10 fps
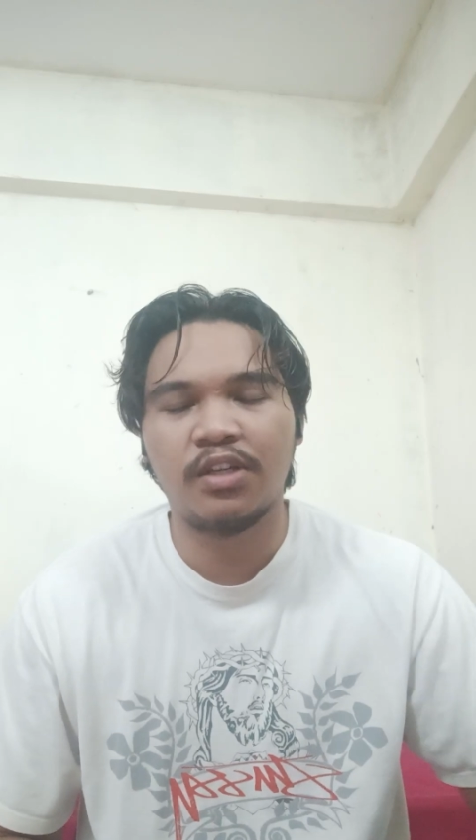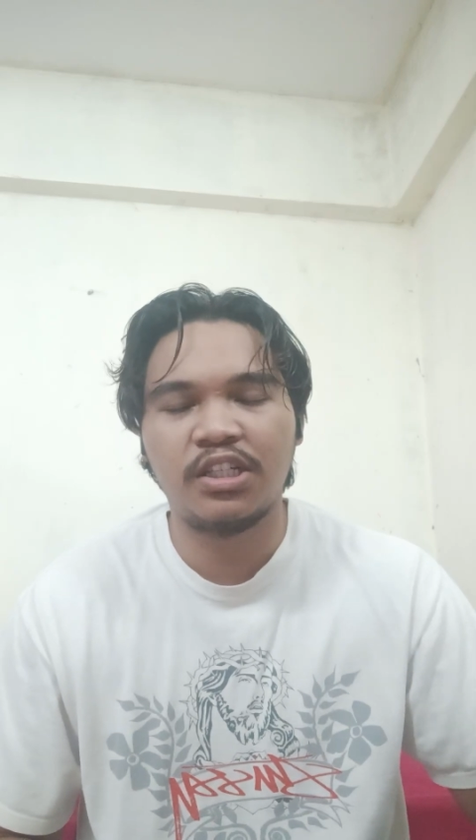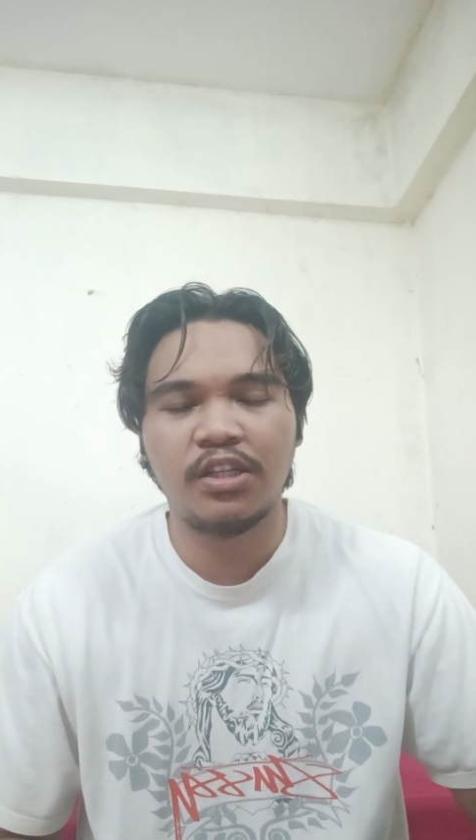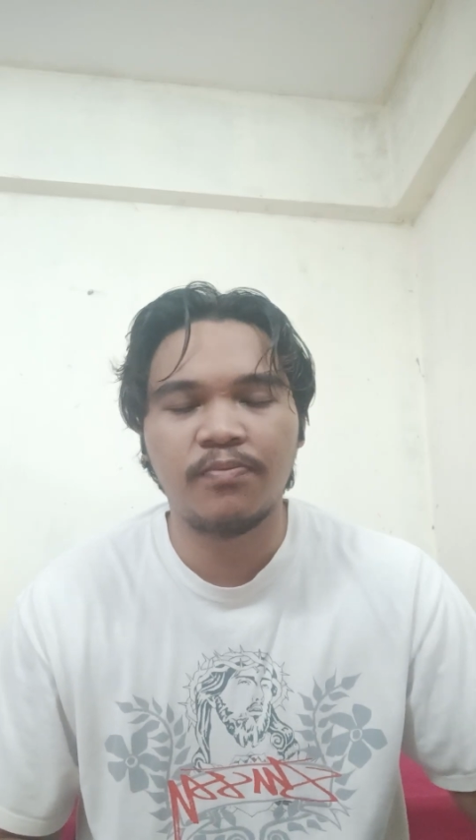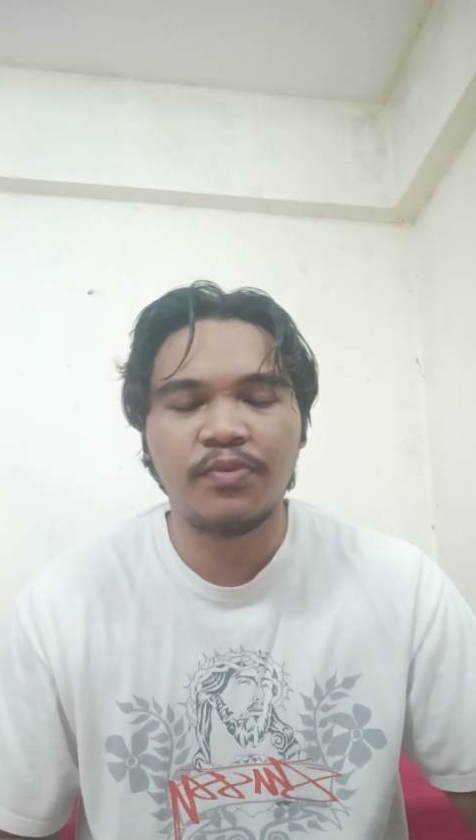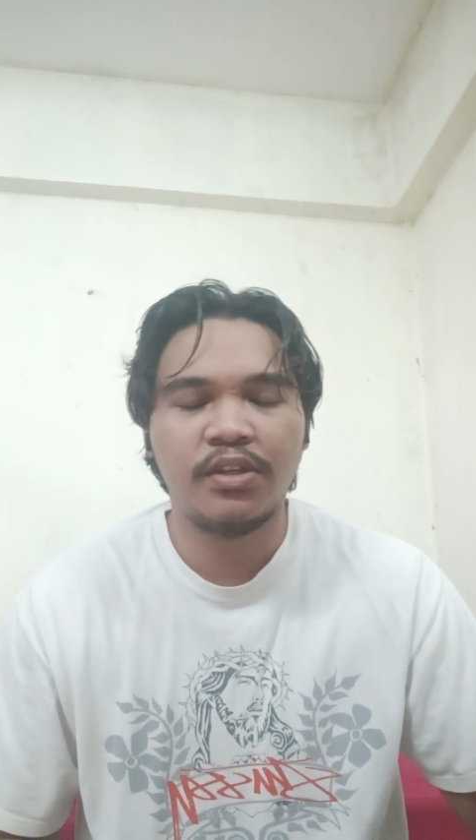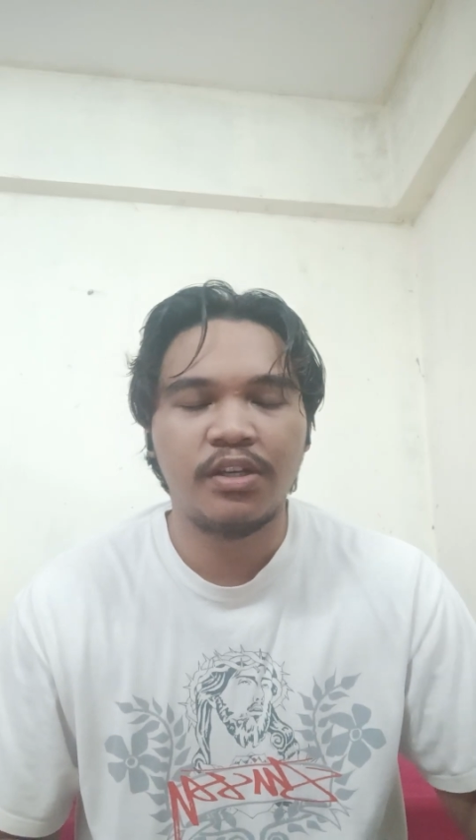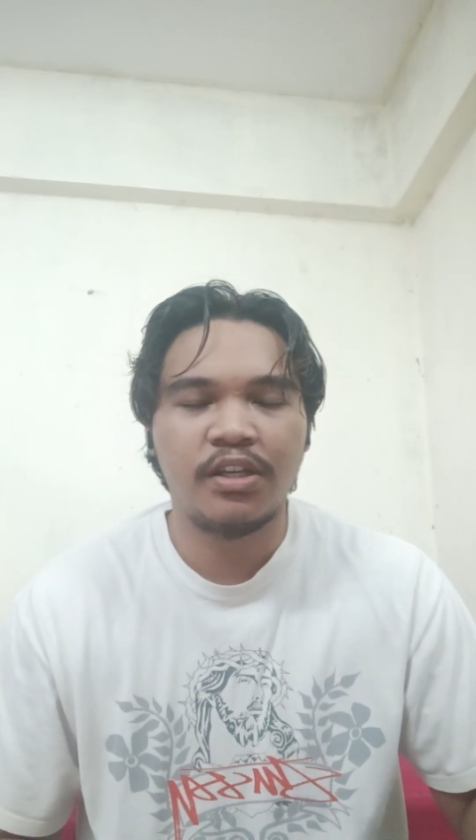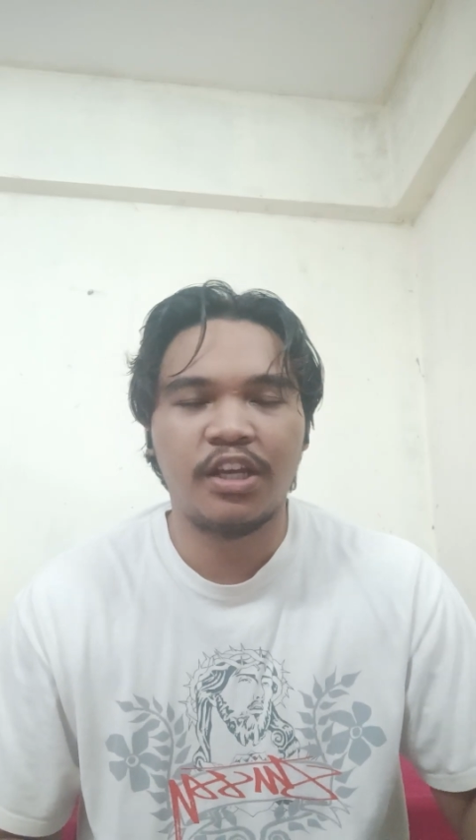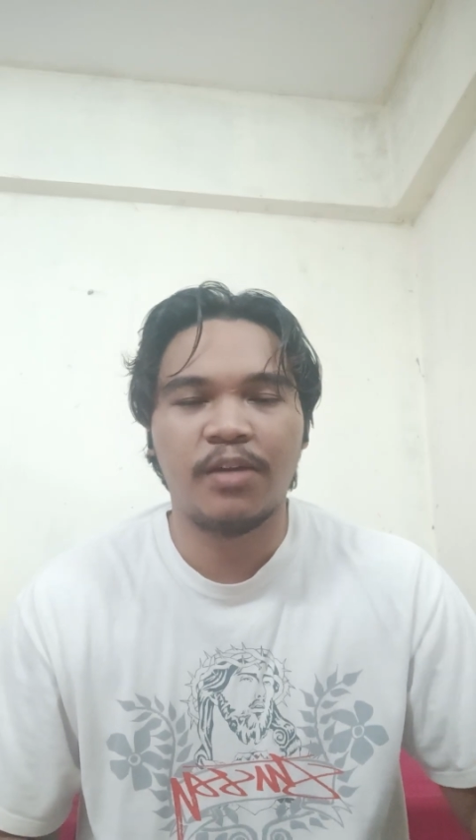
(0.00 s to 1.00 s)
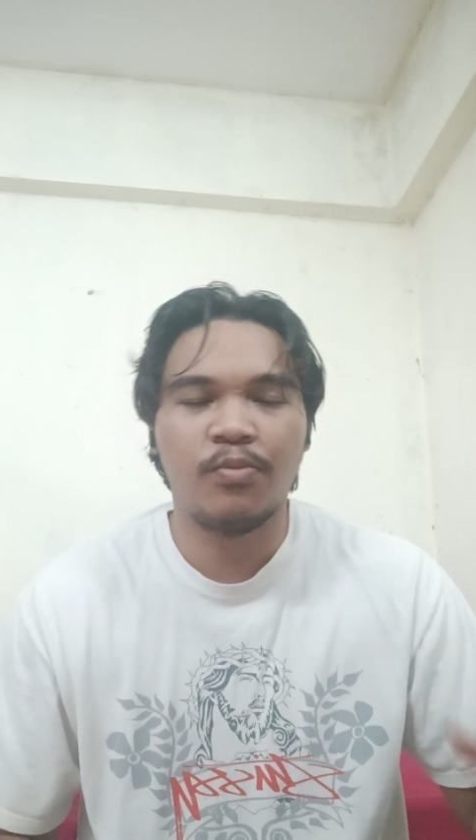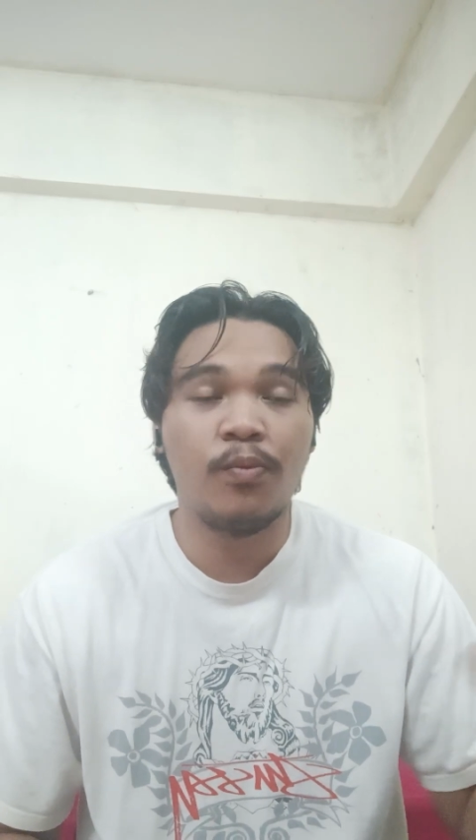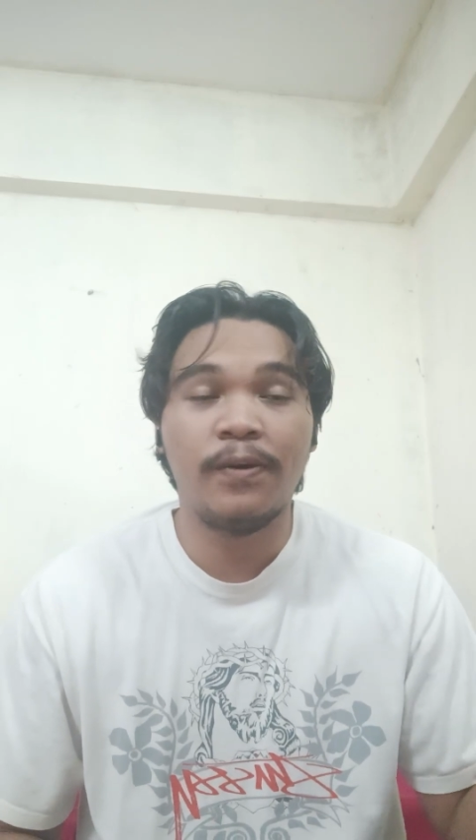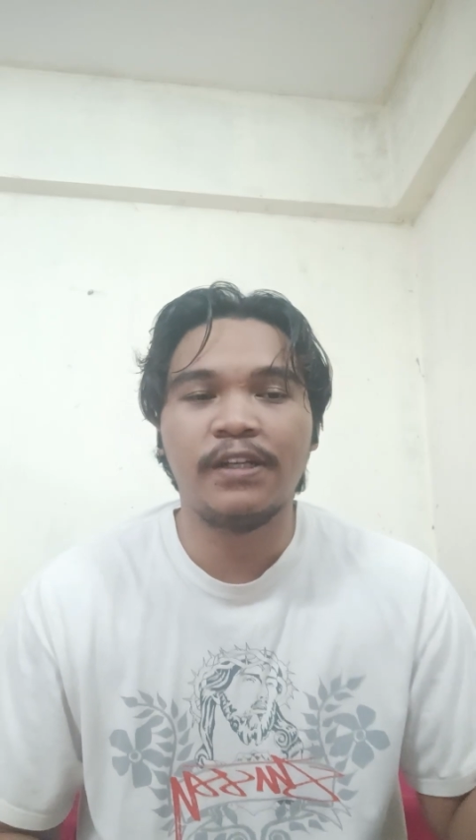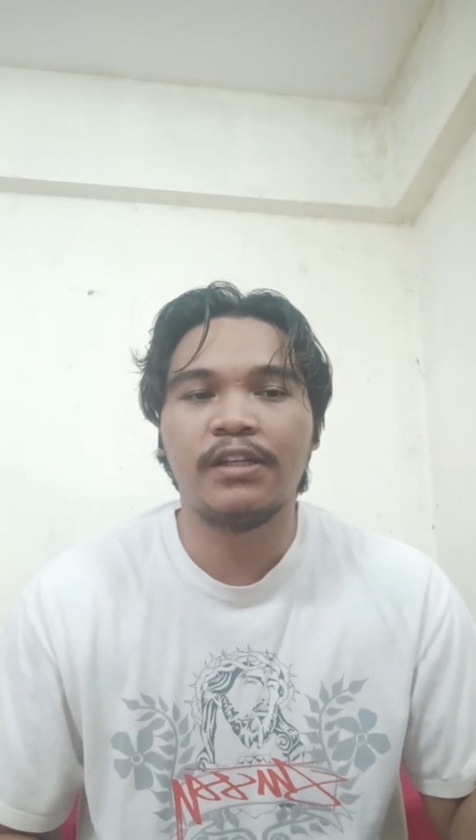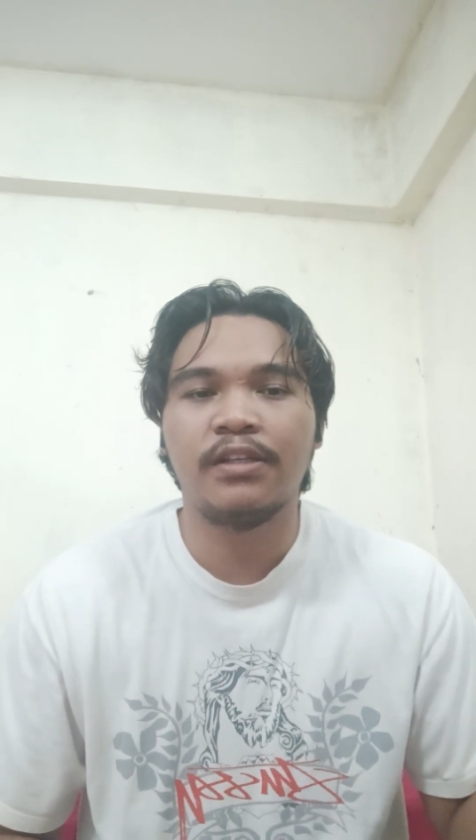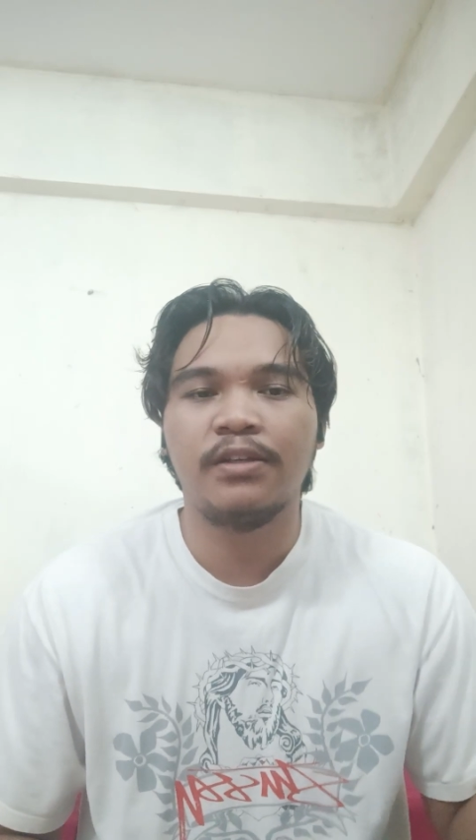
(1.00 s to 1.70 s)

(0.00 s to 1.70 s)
the ship, they get more money.